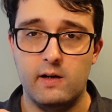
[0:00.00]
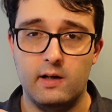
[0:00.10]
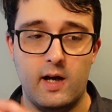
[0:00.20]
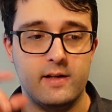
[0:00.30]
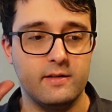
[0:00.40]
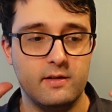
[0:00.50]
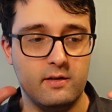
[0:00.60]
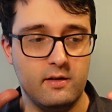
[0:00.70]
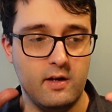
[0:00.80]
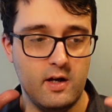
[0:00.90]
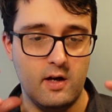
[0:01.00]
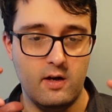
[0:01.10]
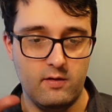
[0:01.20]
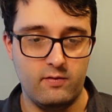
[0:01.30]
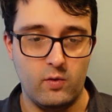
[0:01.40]
lines
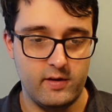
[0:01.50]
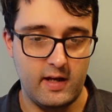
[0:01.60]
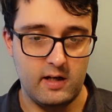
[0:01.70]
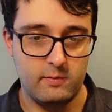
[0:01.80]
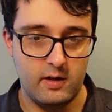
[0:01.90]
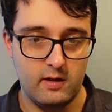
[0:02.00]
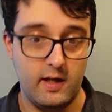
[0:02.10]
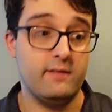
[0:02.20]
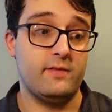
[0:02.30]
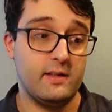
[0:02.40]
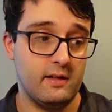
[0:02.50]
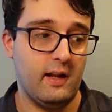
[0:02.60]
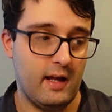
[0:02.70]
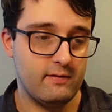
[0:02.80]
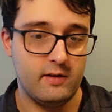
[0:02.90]
for the enemy if they still
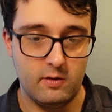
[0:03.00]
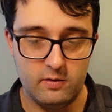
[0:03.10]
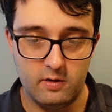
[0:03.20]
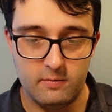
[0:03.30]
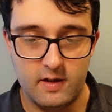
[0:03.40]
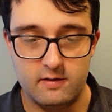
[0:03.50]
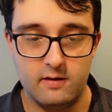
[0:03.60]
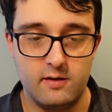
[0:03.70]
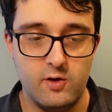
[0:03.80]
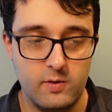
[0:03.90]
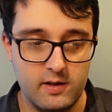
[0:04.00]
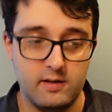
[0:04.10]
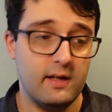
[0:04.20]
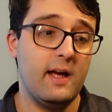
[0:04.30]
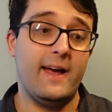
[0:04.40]
have some decent shootings,
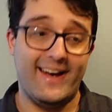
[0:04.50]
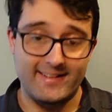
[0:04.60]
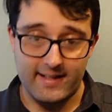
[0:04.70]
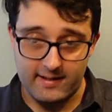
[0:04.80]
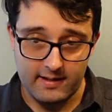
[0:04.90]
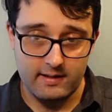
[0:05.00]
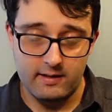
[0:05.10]
and they did.